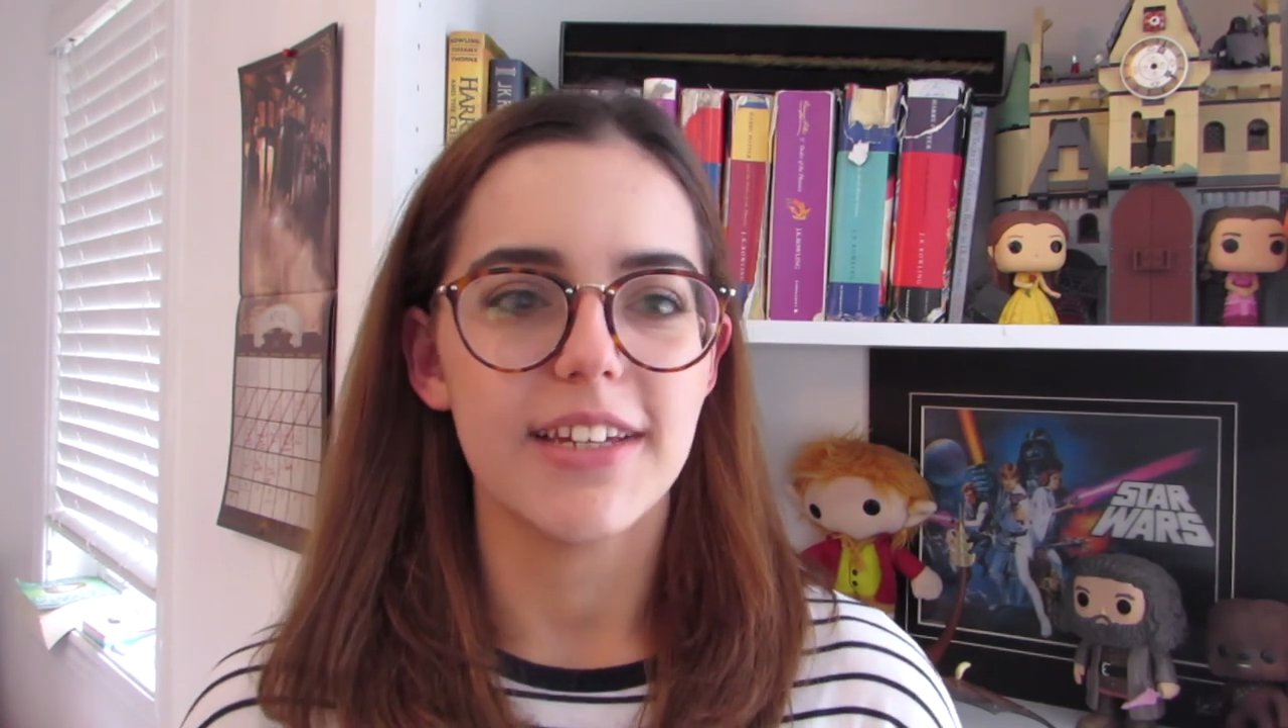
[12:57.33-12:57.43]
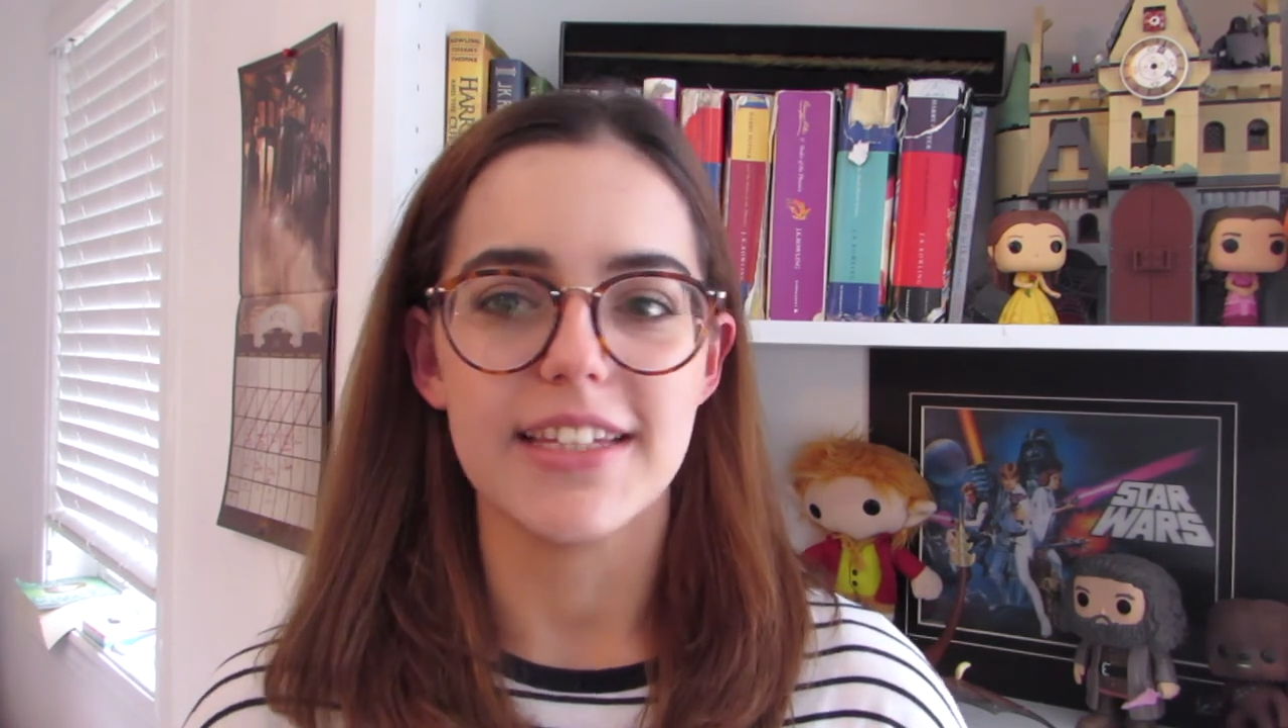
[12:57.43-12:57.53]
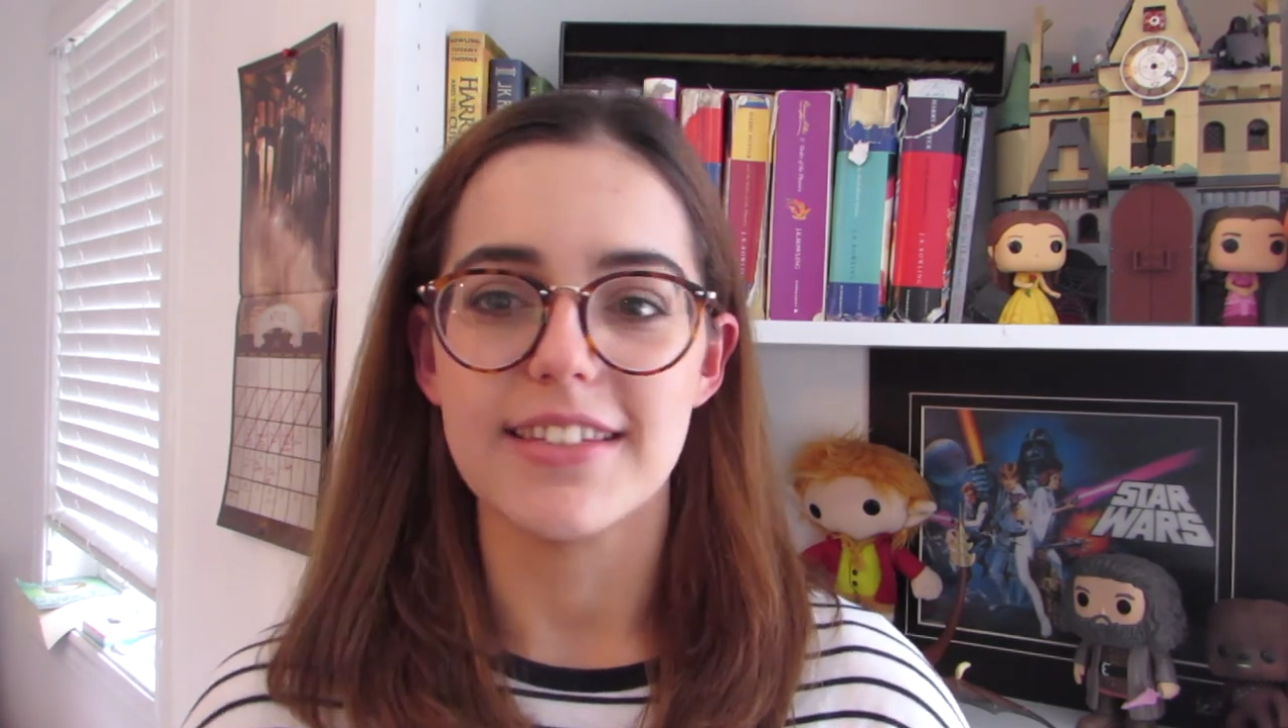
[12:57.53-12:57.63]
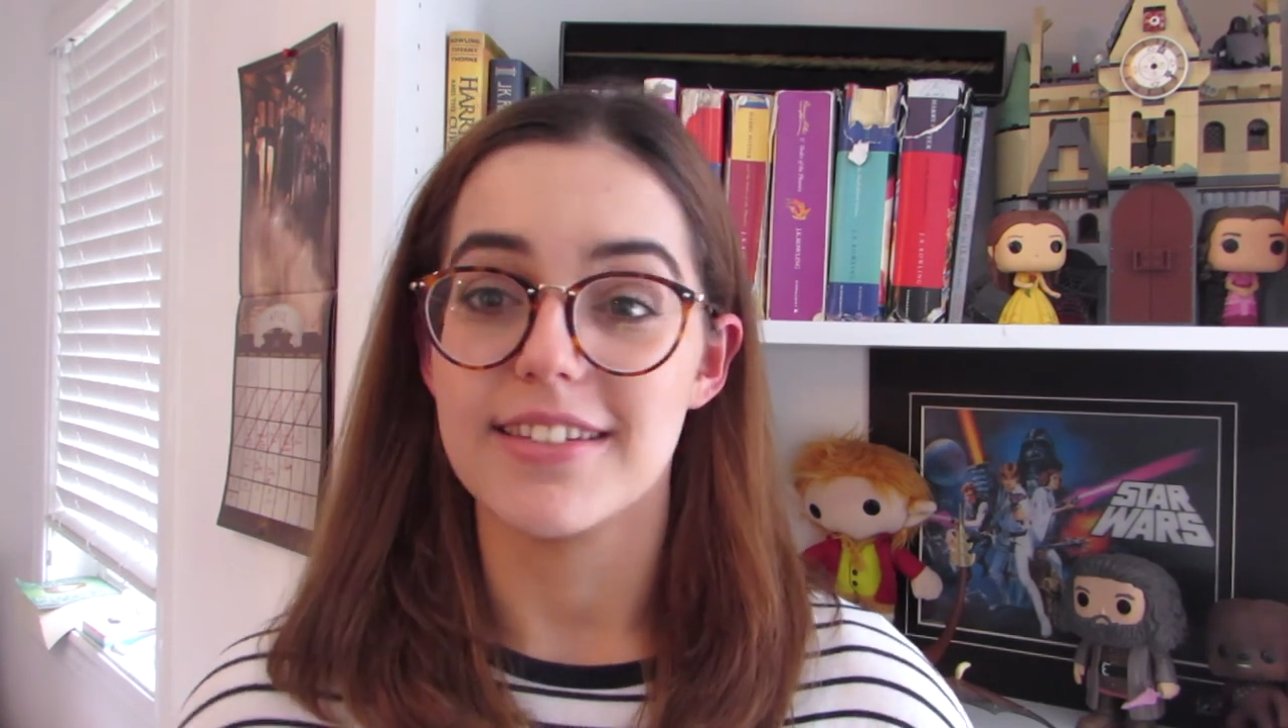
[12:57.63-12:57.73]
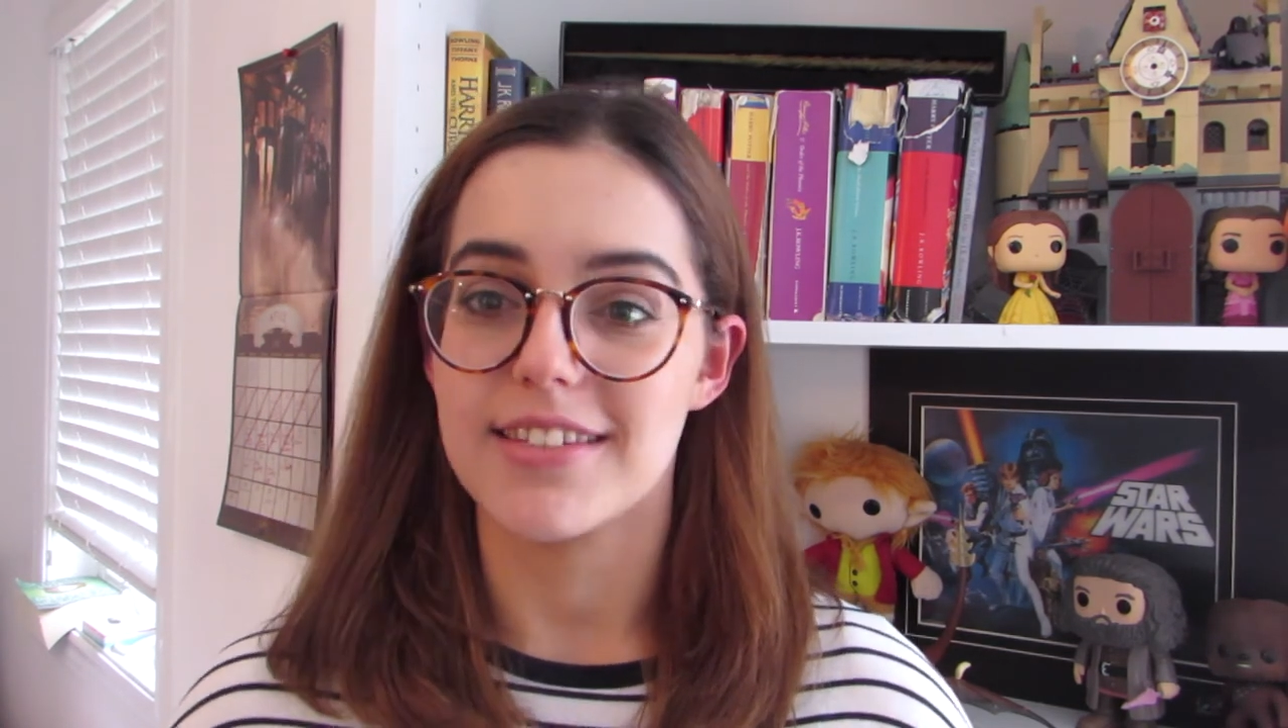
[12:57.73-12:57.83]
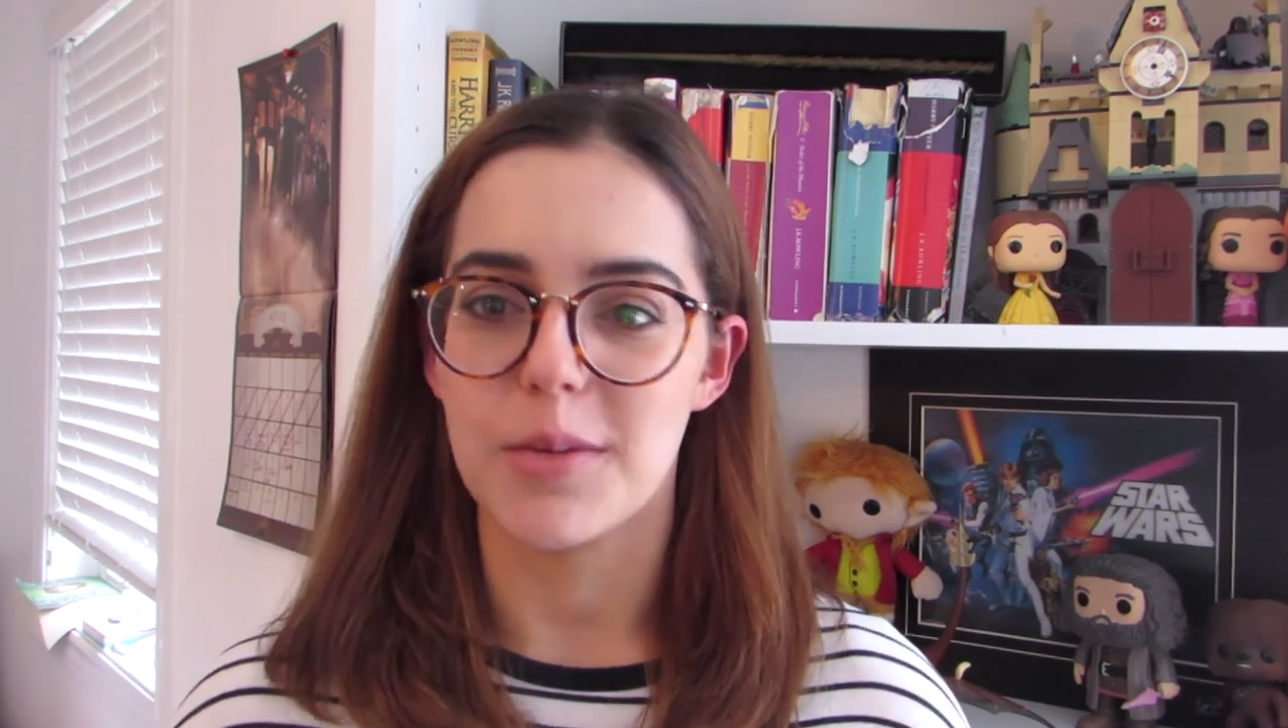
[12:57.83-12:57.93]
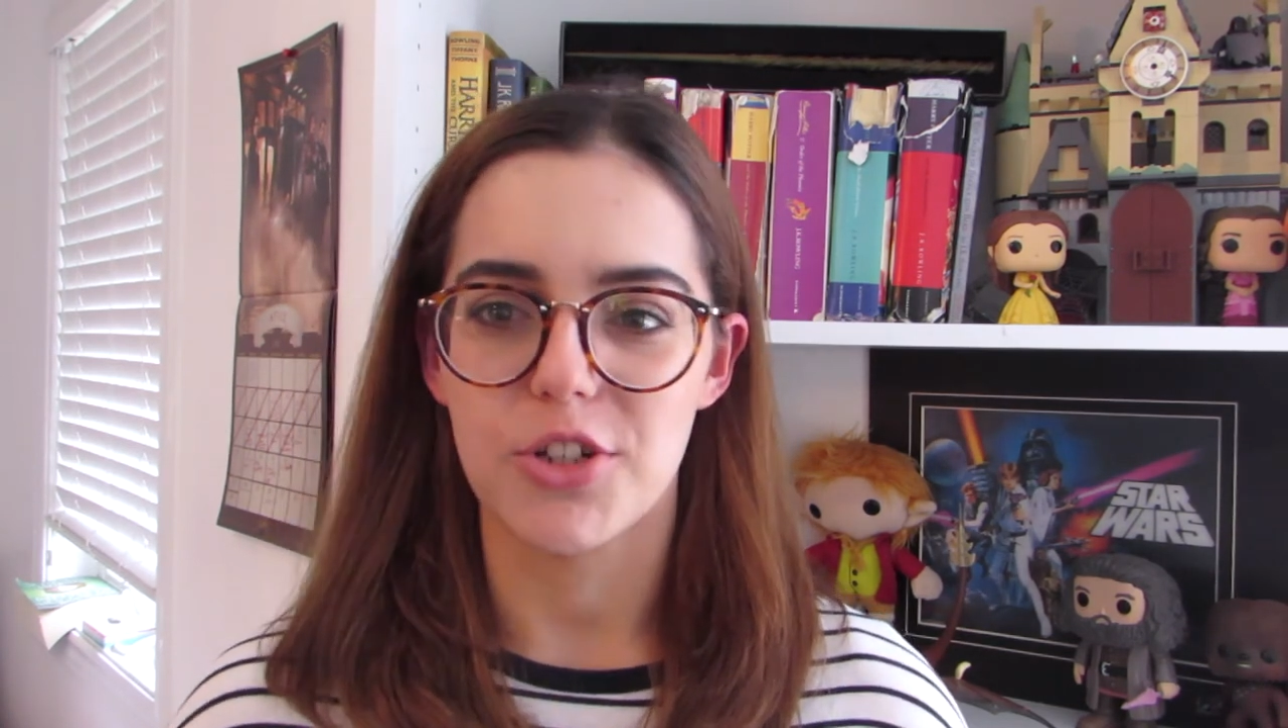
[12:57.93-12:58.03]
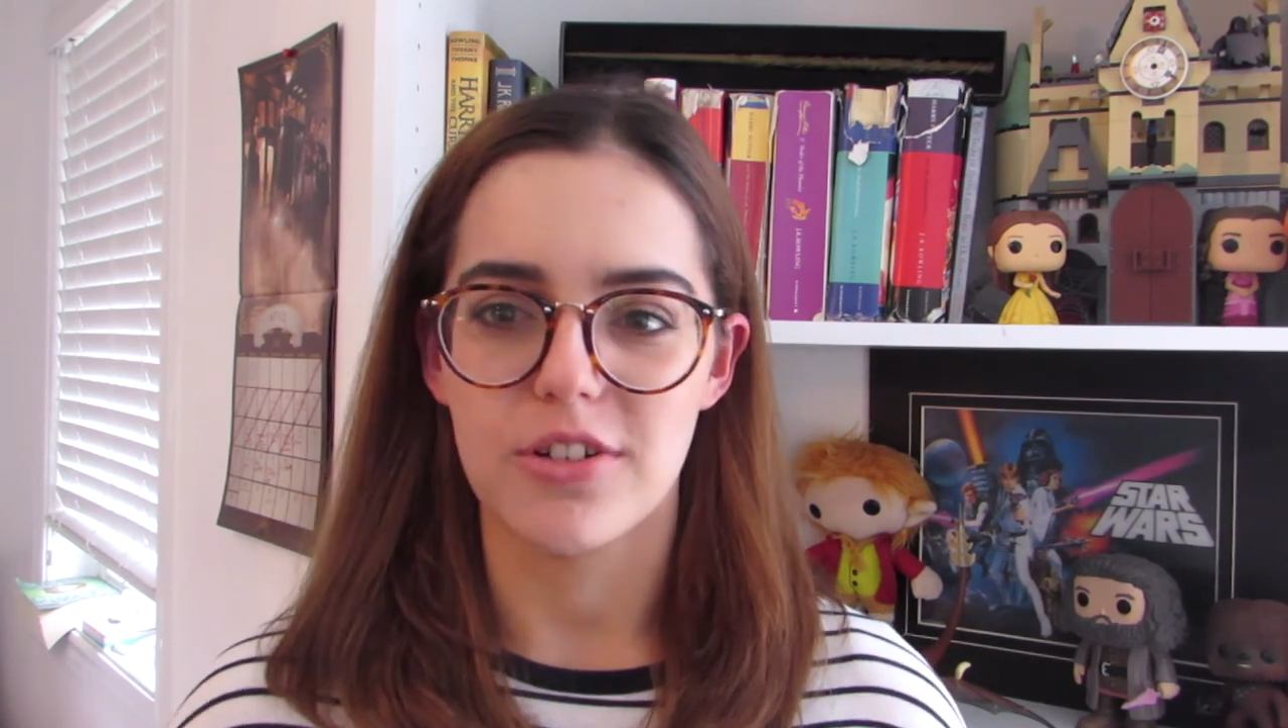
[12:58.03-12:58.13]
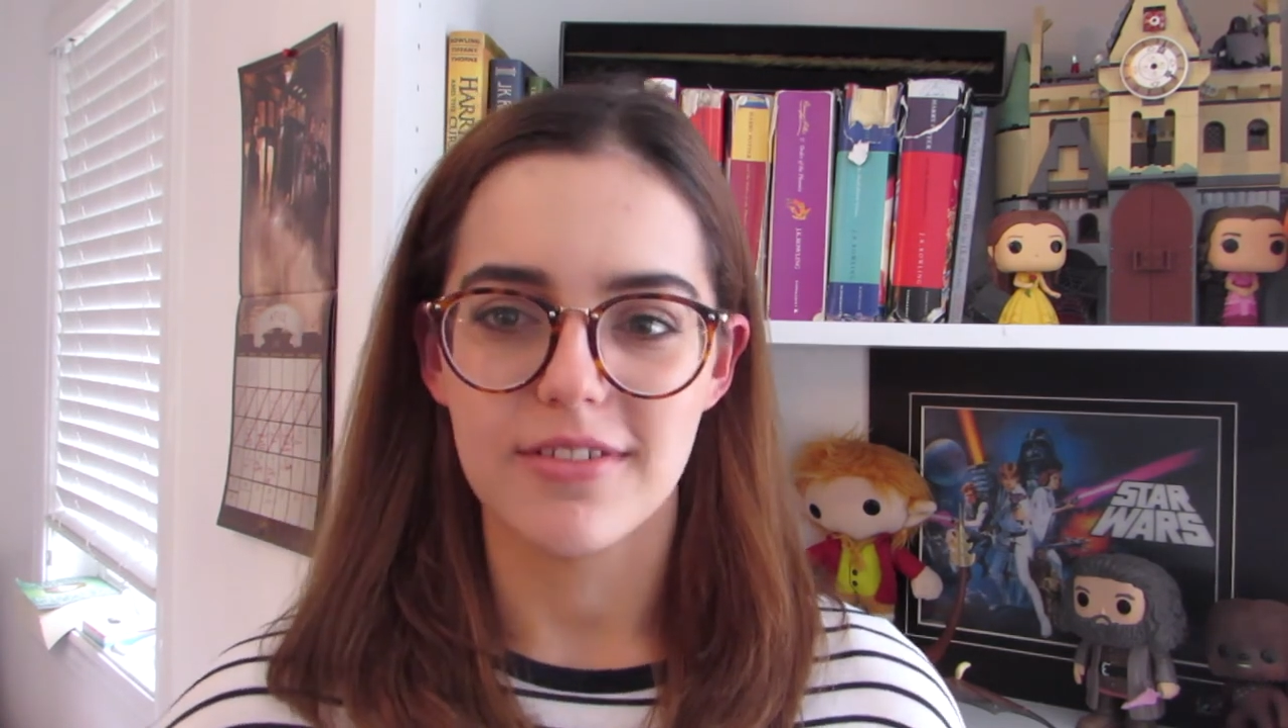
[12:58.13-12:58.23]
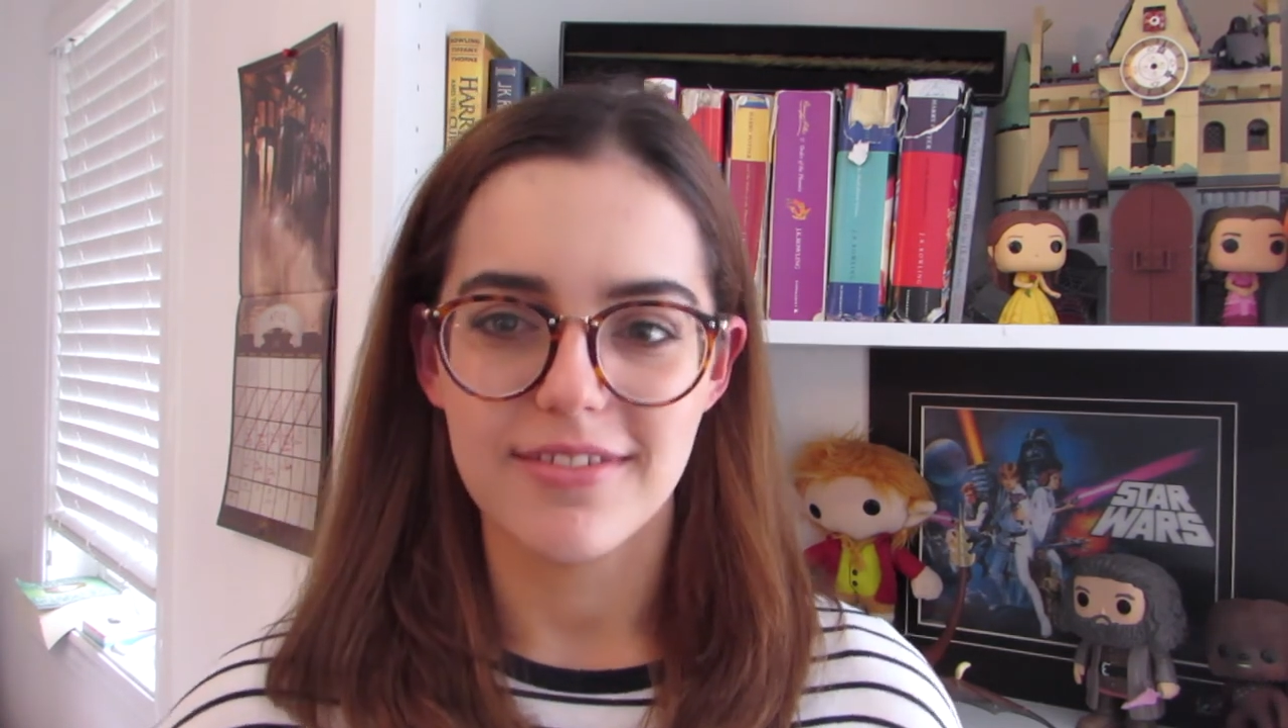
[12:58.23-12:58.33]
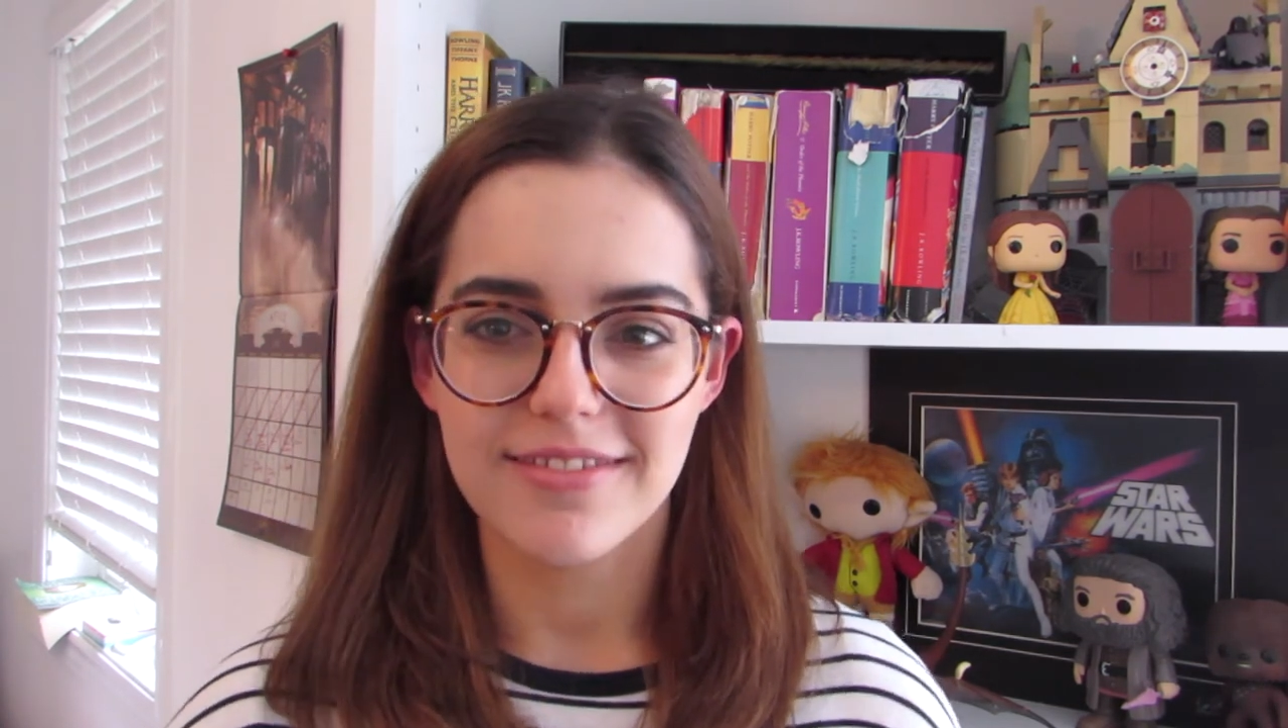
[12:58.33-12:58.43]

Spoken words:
is Inception.